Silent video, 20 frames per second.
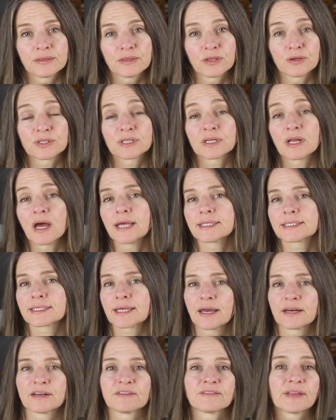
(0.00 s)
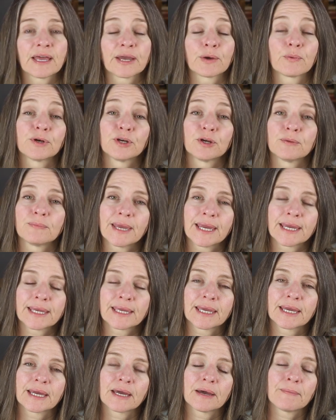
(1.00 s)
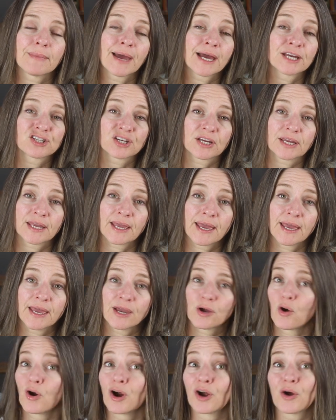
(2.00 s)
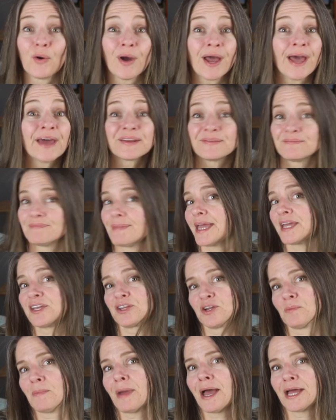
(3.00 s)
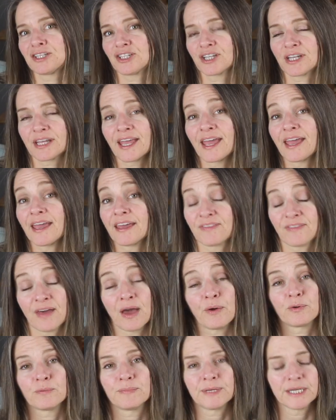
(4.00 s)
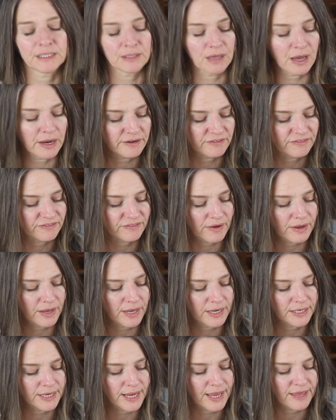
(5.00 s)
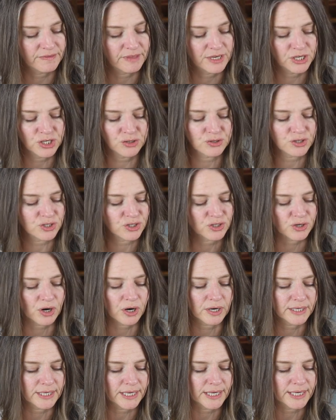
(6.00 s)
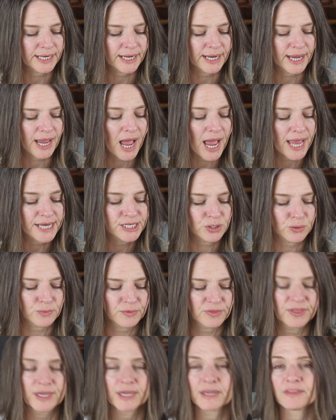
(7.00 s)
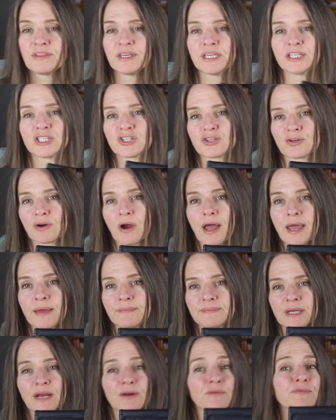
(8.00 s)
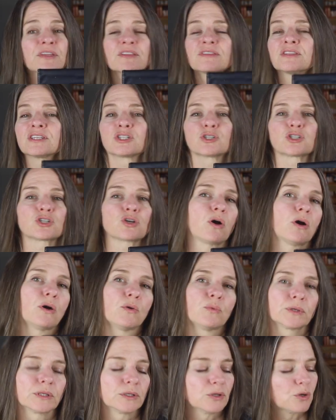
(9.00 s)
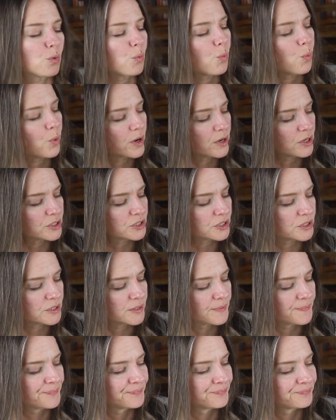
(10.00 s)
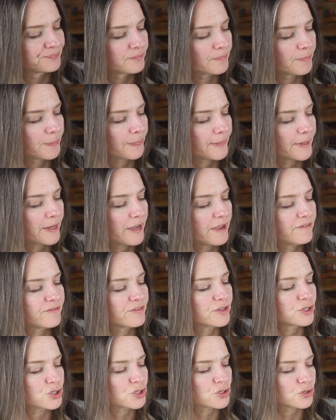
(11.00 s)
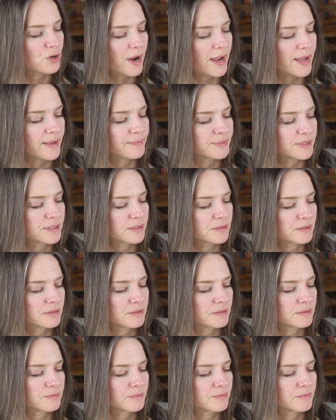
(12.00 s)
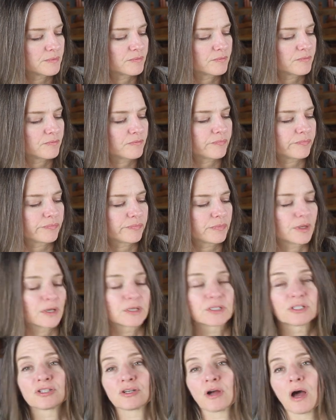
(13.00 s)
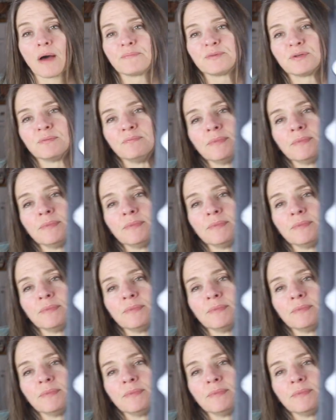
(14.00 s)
Those knots kind of like when you're making a magic cake or go ahead and make your magic cake. That would be a lot of fun. And then you just start knitting. I don't think these stripes, I don't think this shawl would look worse if the stripes stopped